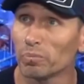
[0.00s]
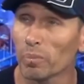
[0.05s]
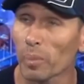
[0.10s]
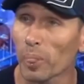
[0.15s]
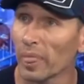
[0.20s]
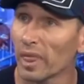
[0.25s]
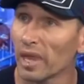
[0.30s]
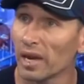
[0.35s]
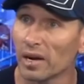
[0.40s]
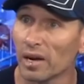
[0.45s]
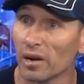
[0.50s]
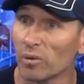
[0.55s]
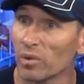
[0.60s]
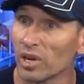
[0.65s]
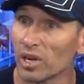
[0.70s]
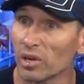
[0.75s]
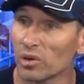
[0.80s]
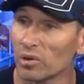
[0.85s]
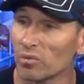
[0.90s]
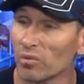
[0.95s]
You know, we
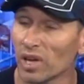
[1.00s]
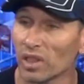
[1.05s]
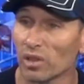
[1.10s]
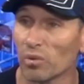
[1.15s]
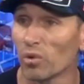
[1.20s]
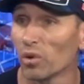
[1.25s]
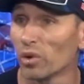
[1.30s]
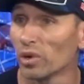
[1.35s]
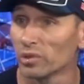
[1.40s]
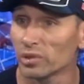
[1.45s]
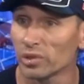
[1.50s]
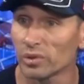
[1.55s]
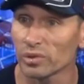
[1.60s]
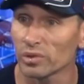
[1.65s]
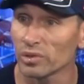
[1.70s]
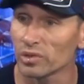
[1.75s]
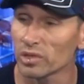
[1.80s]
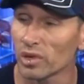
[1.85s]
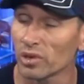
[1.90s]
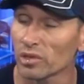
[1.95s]
could have run the Royal Children's
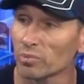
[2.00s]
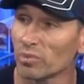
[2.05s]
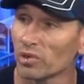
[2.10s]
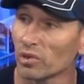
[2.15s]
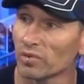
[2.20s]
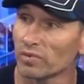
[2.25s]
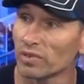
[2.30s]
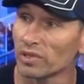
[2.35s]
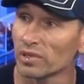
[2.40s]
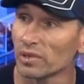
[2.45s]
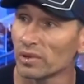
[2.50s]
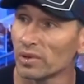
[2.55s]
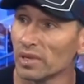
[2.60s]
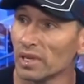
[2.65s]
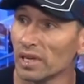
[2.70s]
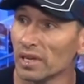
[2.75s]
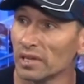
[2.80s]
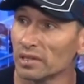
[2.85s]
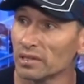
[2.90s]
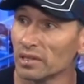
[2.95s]
Hospital for 2
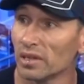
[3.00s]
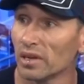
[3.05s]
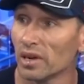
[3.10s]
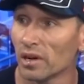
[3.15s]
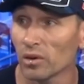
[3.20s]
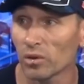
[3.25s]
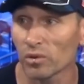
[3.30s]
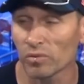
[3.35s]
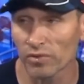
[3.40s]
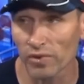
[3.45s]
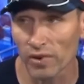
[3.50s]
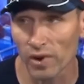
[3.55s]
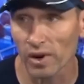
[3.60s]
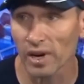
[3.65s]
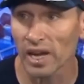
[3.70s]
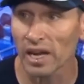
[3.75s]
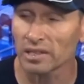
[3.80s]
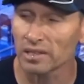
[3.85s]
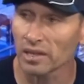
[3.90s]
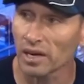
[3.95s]
years. You know, Good
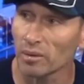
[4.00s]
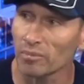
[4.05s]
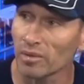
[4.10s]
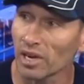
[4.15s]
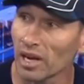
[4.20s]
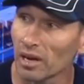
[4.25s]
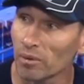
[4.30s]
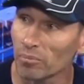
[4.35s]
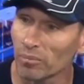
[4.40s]
Friday's coming up.